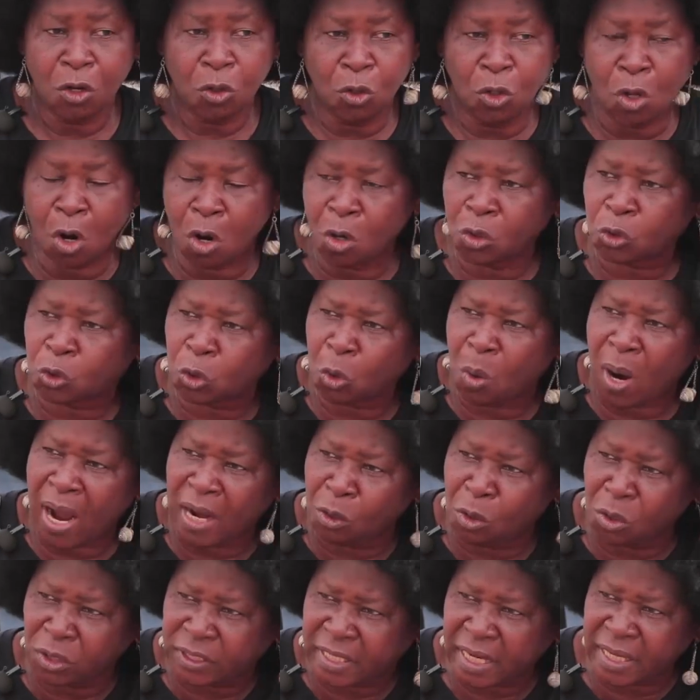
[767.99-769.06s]
Those who are
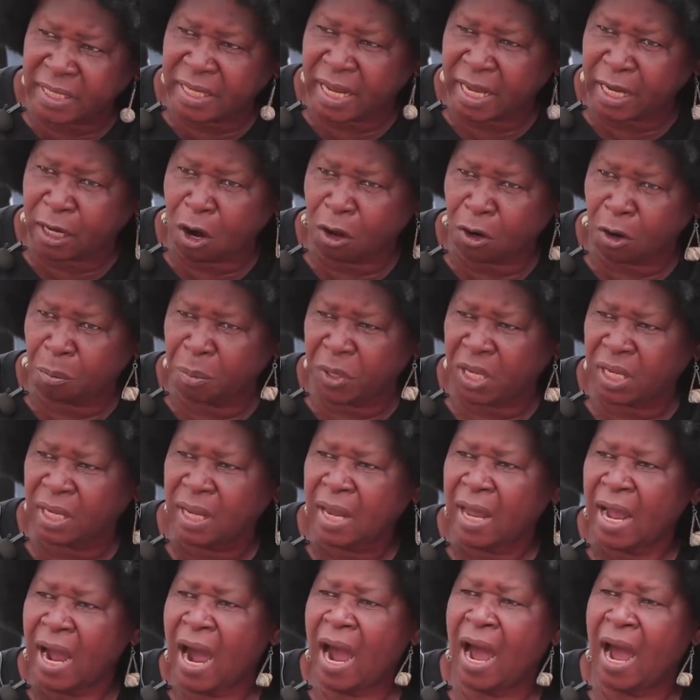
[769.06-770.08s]
looting the economy,